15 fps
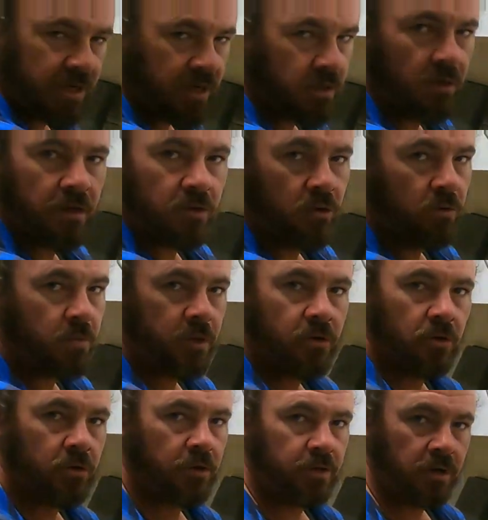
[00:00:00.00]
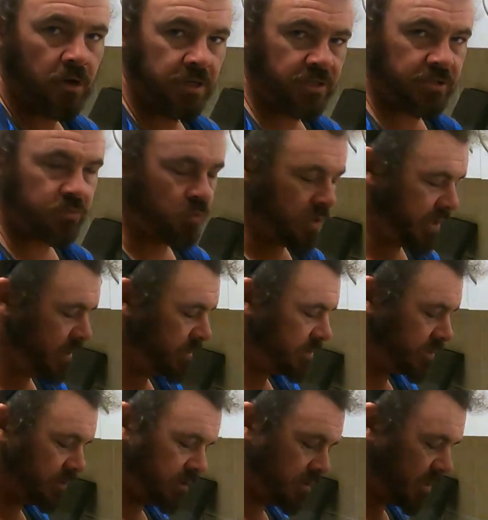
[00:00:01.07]
again, like all my cooking, I just wing
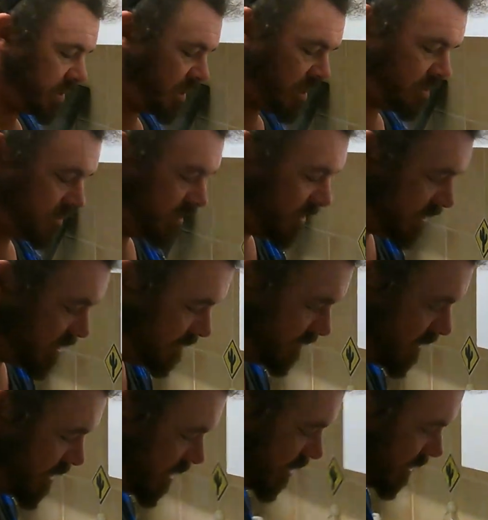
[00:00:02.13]
it, so I can't really give you